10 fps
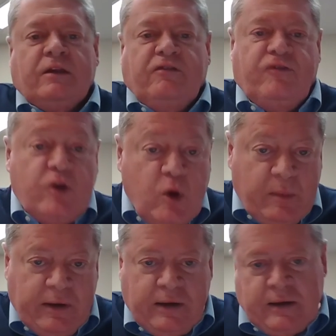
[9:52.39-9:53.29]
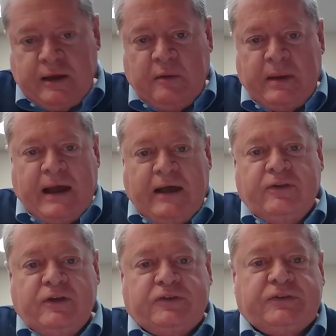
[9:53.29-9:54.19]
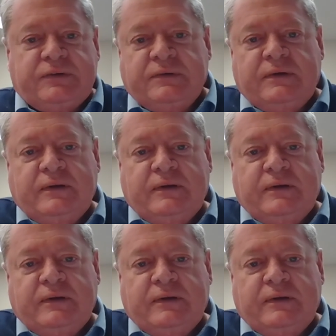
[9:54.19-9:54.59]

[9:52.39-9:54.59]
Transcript: fuming about this,